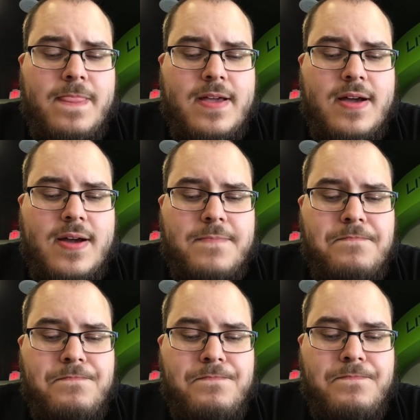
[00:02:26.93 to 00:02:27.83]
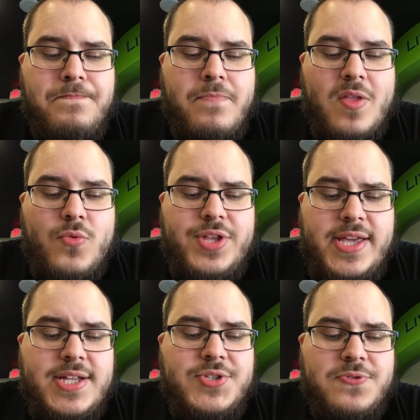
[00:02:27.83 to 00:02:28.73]
When you
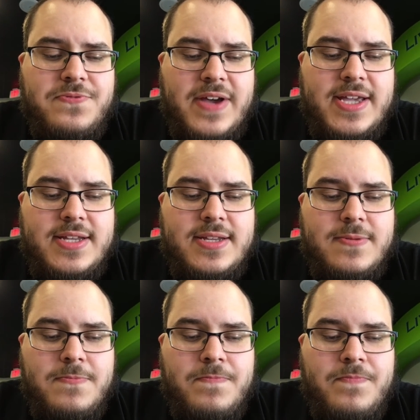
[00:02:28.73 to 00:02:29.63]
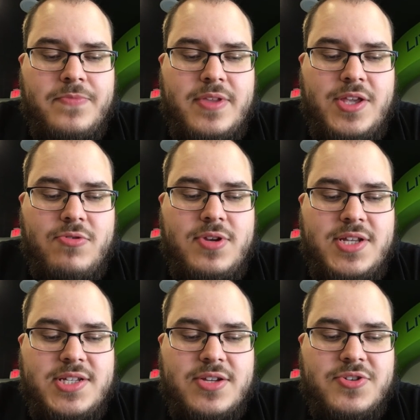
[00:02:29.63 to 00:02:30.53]
get into a fight, you
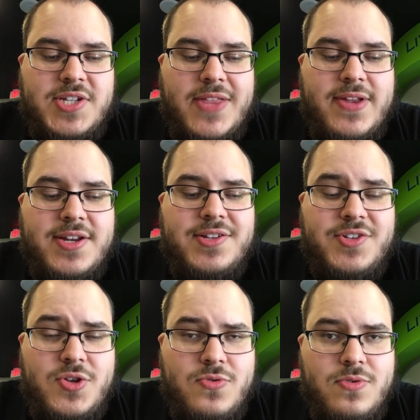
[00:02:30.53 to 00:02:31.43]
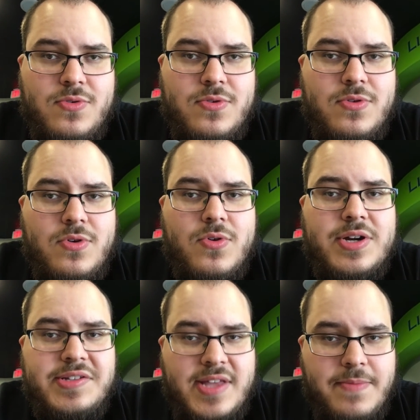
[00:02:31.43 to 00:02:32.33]
need to understand that it is you or
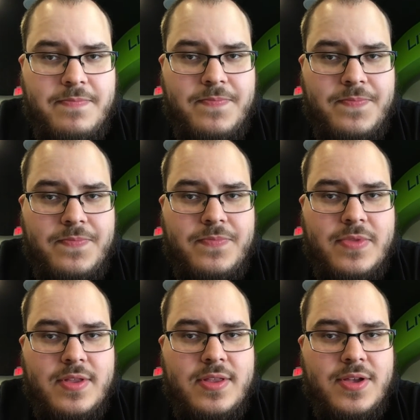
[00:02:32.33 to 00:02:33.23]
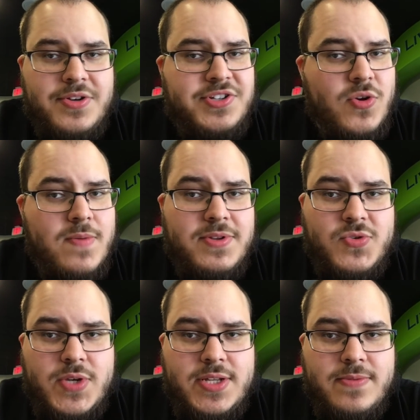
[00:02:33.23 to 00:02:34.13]
it is them. There is no in
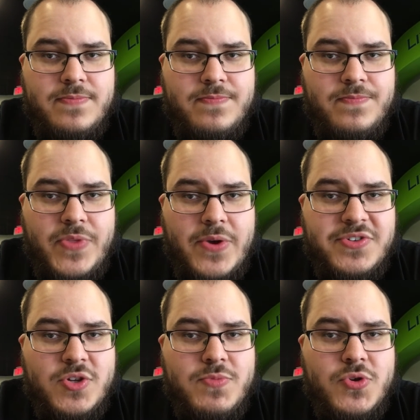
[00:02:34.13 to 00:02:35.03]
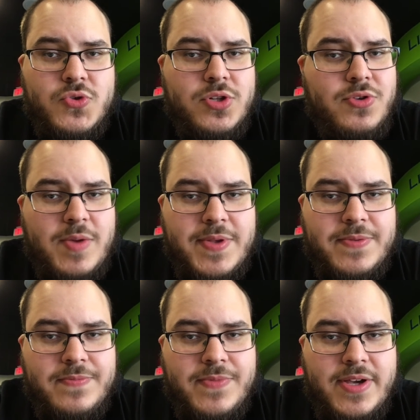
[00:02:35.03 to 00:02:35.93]
between. There is no mutual agreement.
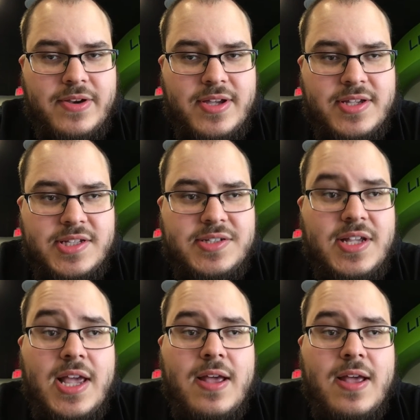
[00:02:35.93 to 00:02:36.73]
There is,